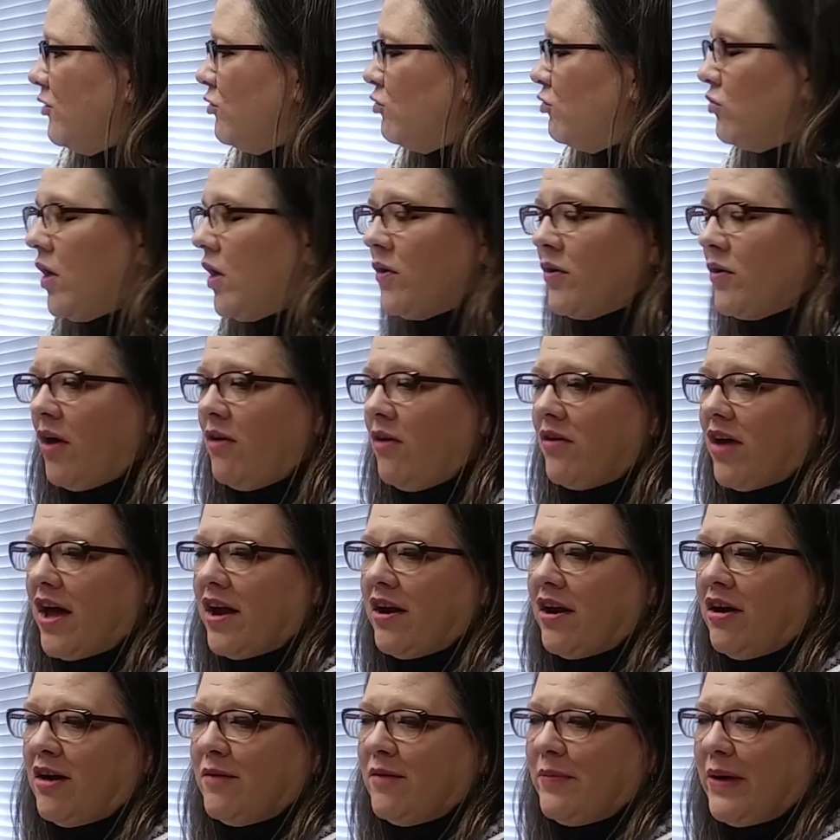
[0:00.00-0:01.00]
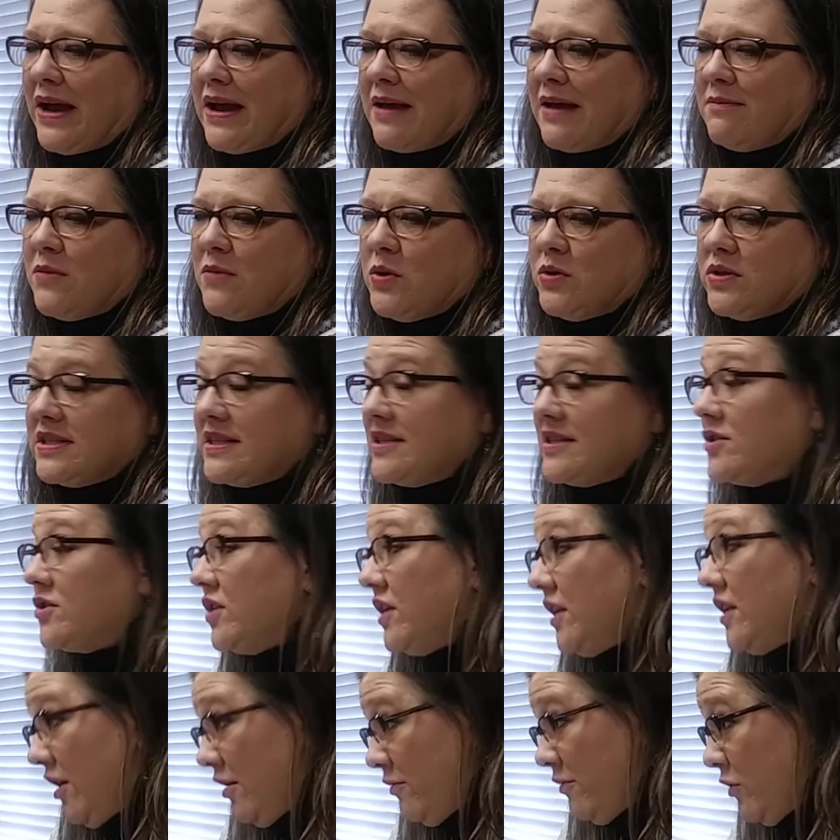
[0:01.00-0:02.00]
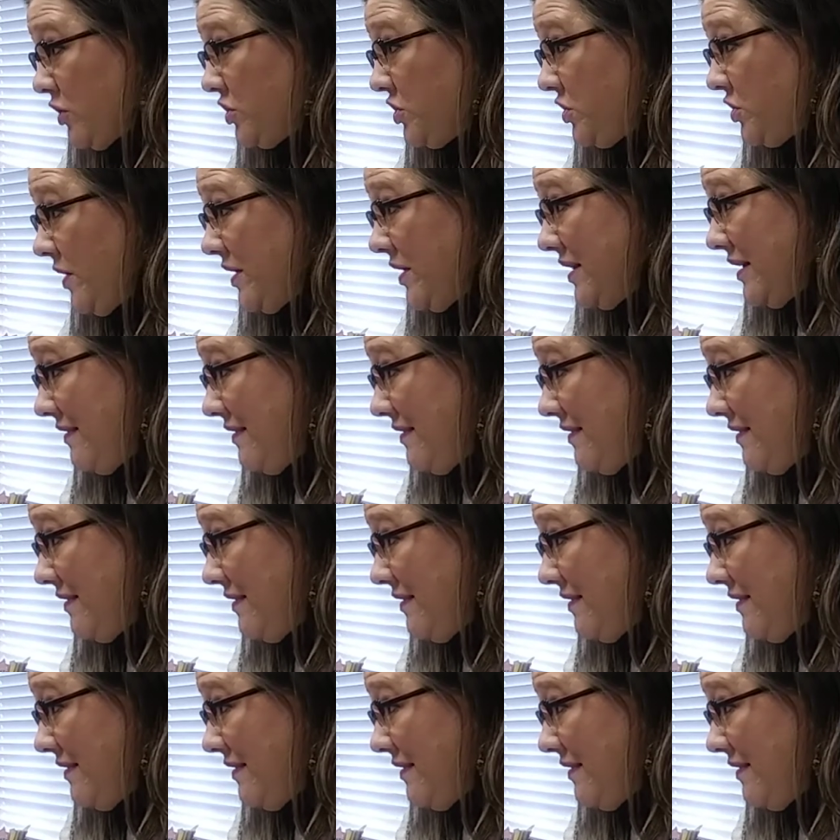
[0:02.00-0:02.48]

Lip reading: Roko got hurt by a moose. There's a little more to it than